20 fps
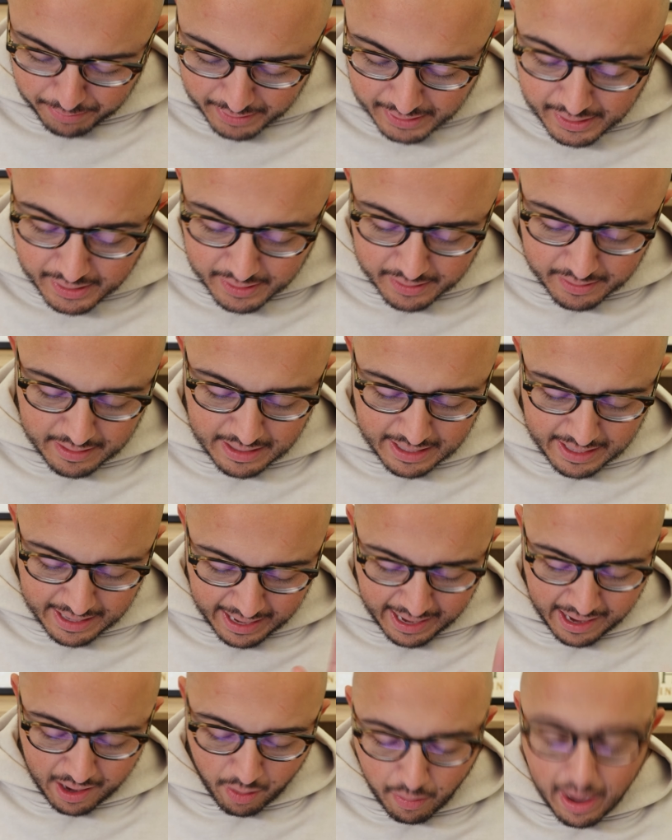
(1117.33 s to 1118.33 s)
peek at
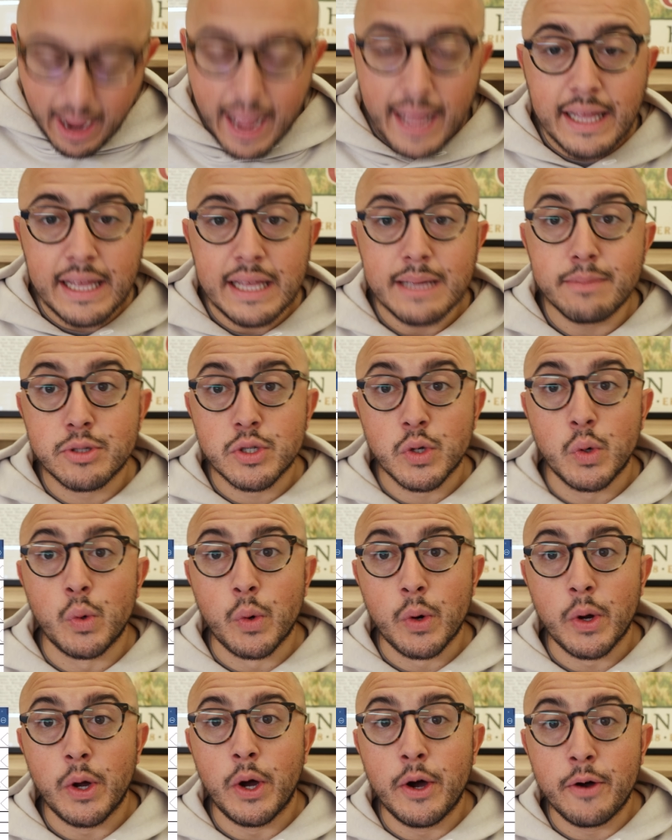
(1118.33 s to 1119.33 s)
how I keep
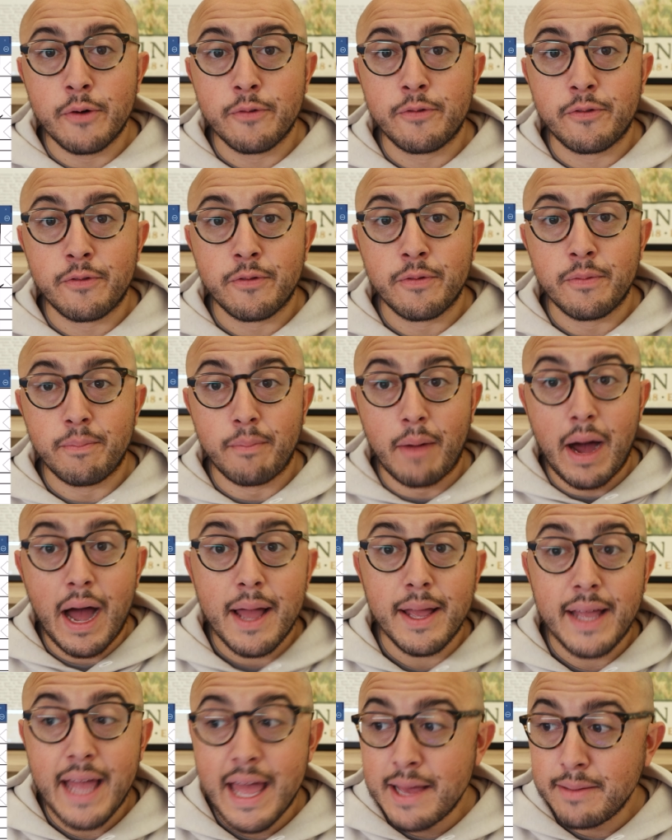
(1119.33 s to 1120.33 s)
score of
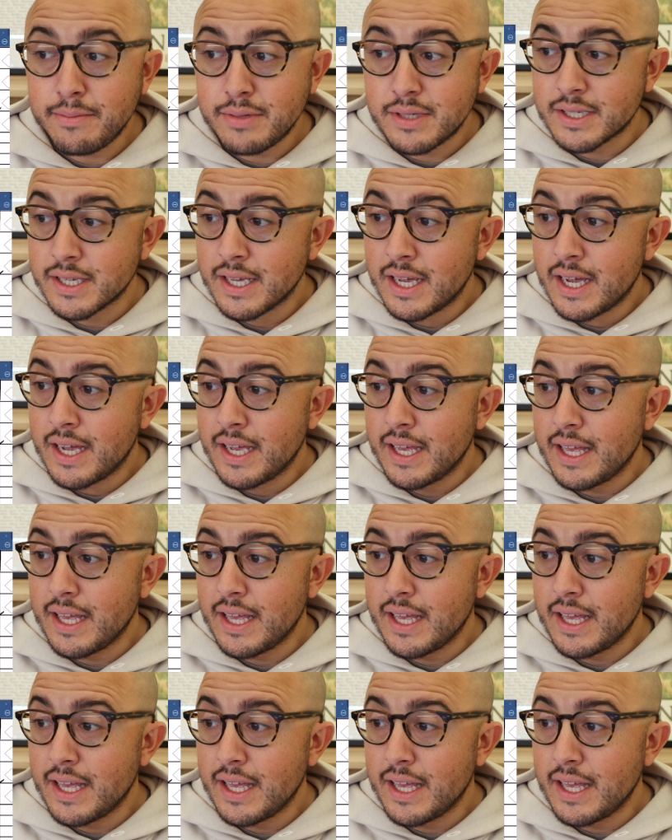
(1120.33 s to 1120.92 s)
my games.